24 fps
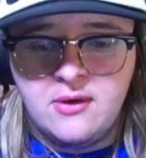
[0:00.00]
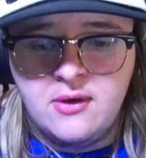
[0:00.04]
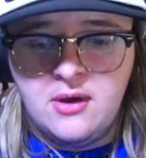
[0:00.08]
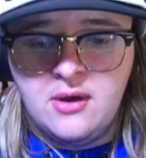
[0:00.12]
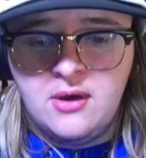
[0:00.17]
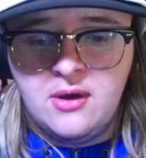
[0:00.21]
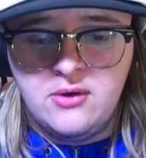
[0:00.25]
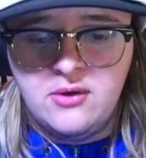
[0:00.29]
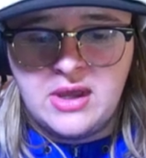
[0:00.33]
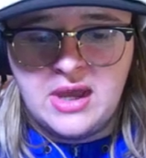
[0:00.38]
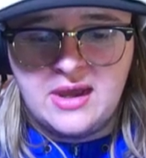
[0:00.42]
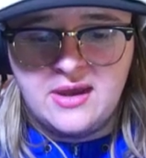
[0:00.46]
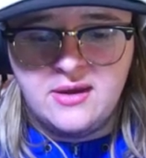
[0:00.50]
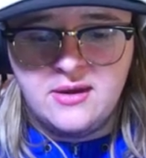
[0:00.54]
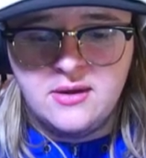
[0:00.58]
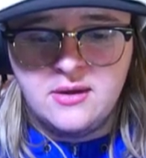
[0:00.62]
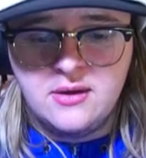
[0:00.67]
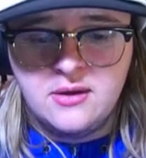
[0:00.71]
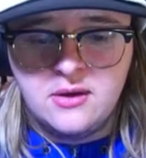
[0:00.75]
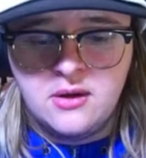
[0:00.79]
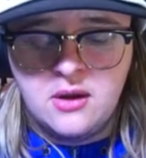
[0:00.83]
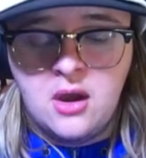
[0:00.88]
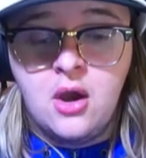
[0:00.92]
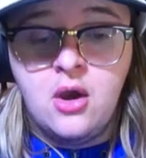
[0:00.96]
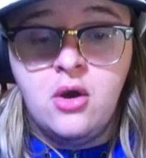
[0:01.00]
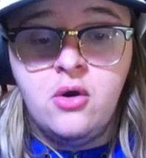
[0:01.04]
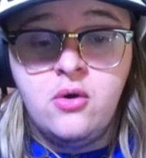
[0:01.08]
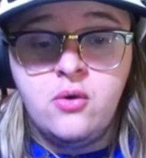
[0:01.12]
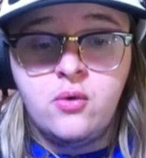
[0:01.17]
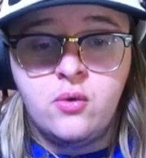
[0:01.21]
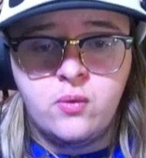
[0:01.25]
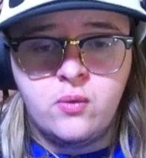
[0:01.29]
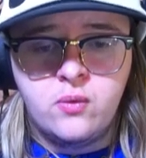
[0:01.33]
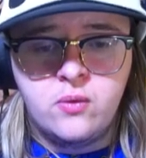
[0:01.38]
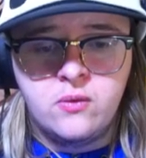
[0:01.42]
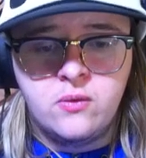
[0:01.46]
Okay.
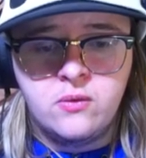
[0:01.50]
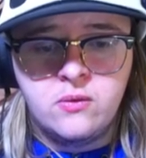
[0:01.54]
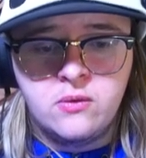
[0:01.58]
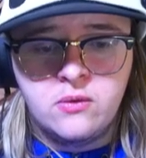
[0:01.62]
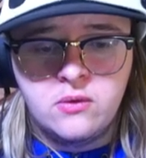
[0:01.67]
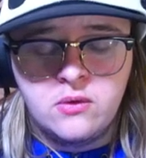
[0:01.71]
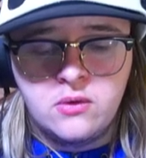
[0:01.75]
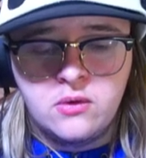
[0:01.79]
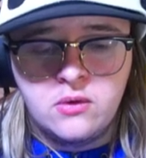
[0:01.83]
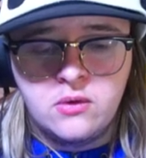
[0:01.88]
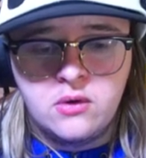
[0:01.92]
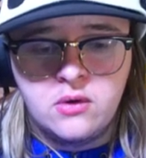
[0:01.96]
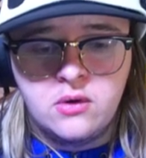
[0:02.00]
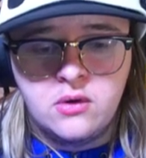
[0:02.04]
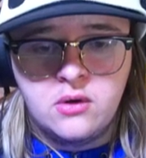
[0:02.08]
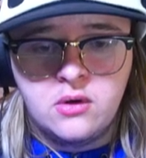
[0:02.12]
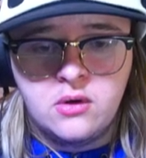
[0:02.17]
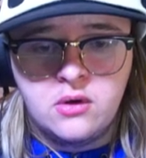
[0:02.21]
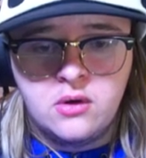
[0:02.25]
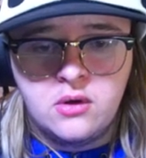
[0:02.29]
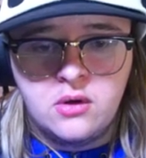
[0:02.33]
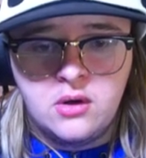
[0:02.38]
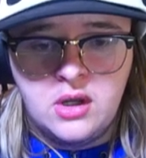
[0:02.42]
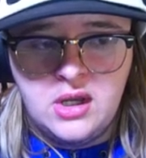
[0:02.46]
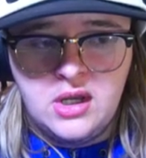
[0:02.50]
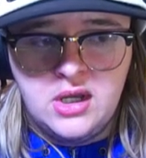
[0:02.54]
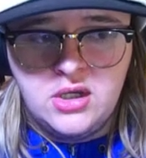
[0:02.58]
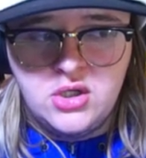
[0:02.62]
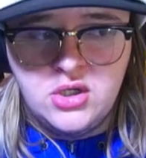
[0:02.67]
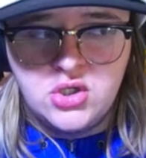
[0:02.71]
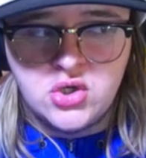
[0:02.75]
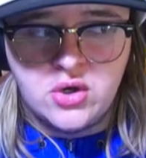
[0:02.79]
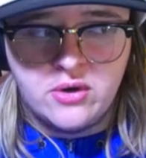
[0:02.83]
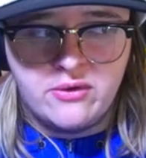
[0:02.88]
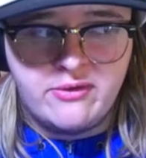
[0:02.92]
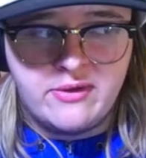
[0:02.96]
Oh,
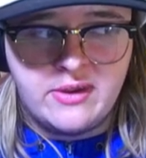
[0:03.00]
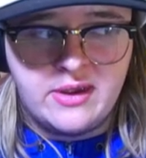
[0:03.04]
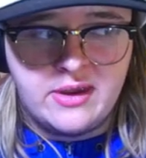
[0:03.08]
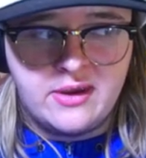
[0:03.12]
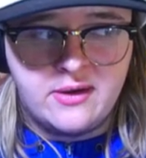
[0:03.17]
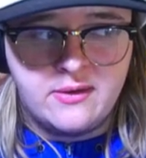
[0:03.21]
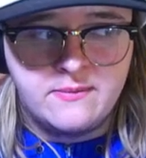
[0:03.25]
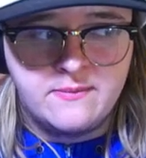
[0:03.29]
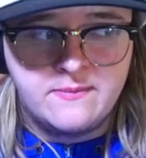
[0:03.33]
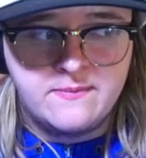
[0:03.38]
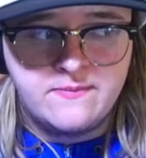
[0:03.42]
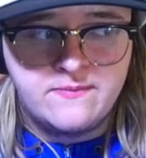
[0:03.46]
interesting.